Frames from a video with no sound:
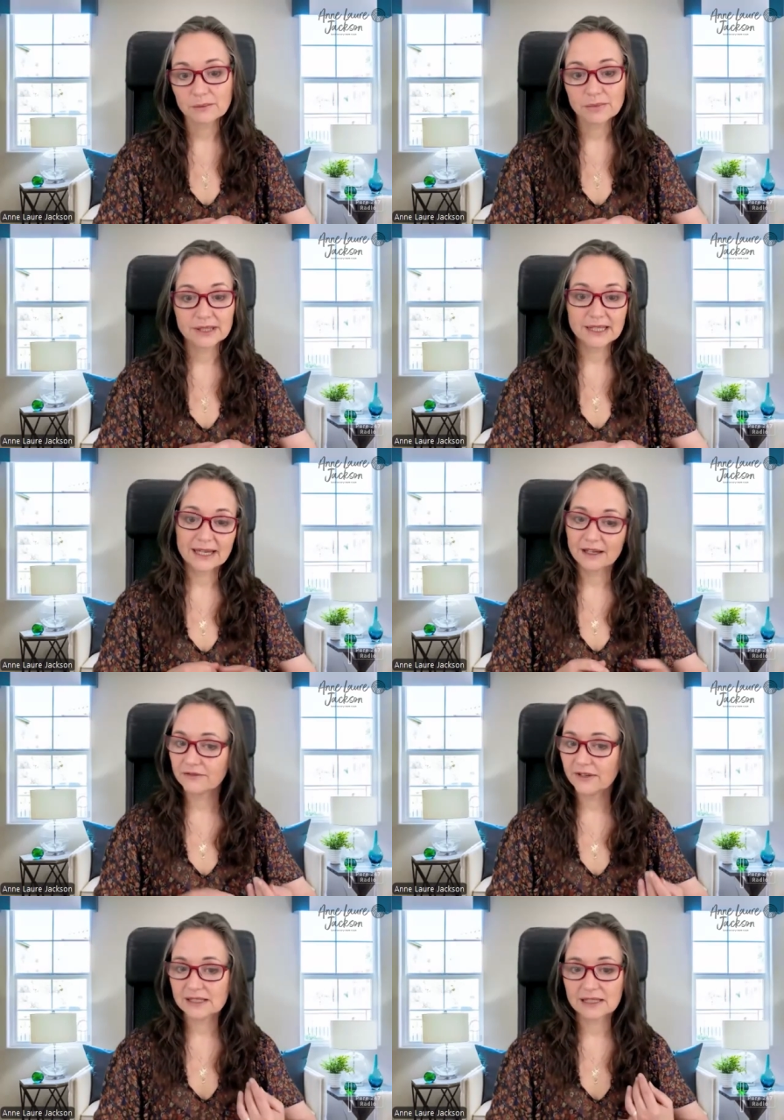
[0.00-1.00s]
But yeah,
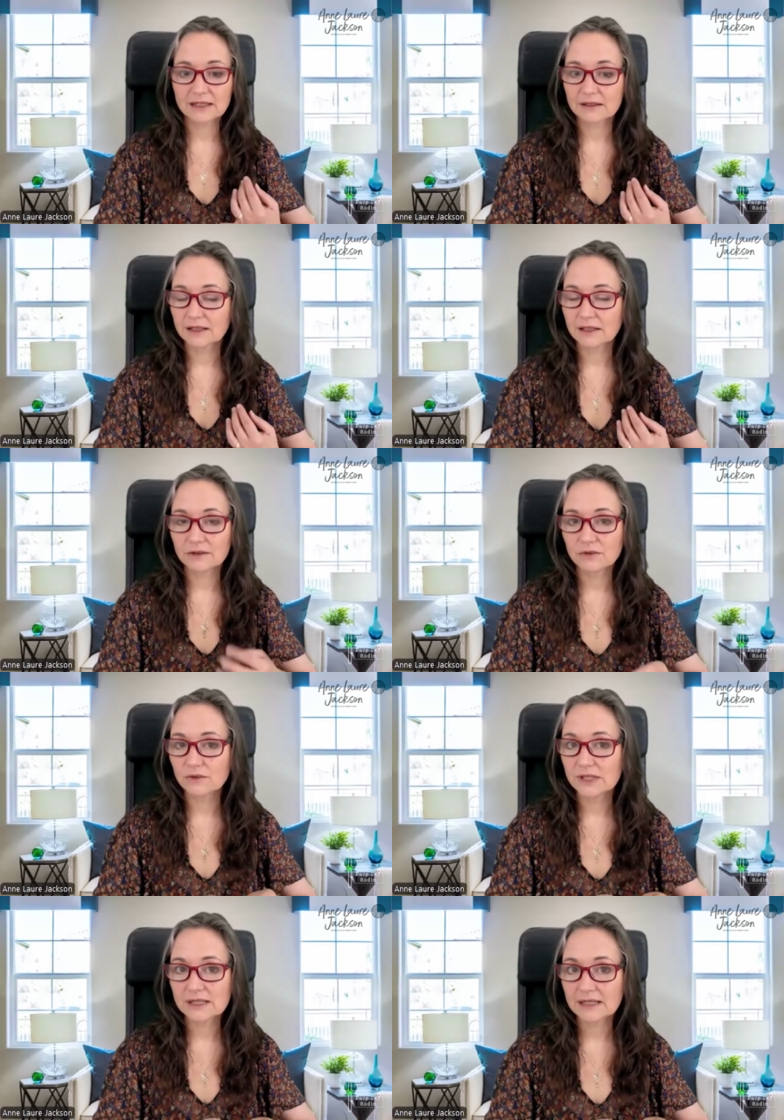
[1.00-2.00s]
affecting
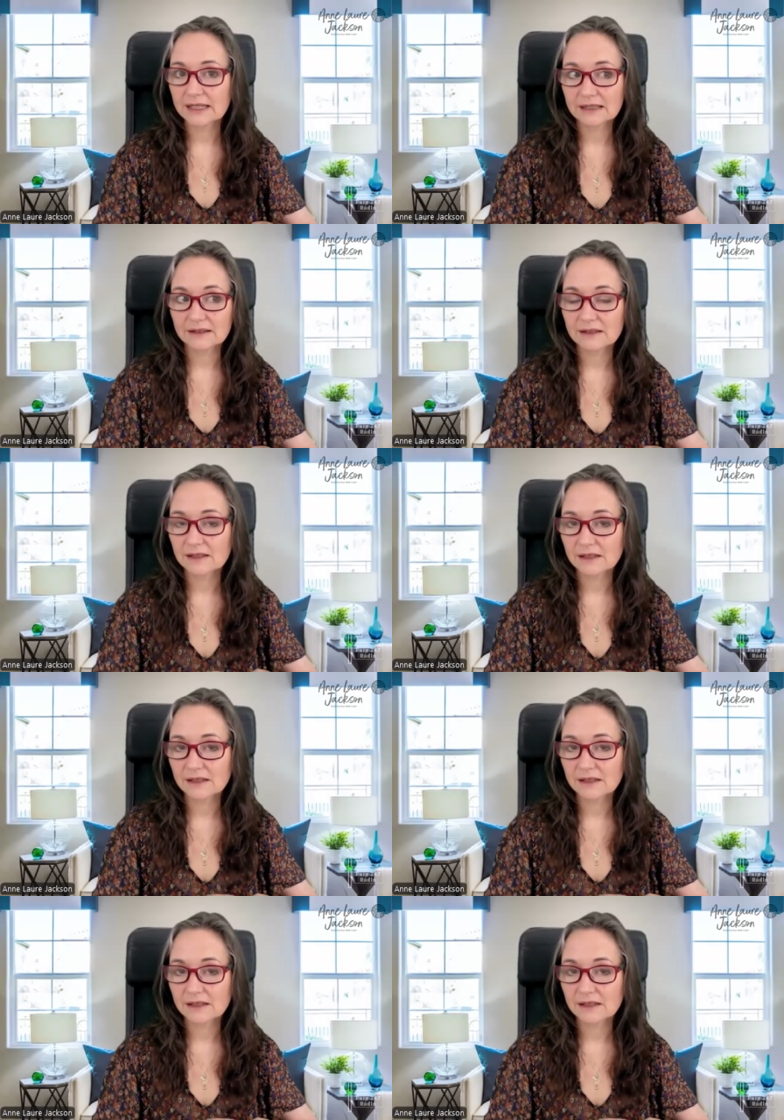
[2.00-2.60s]
noise and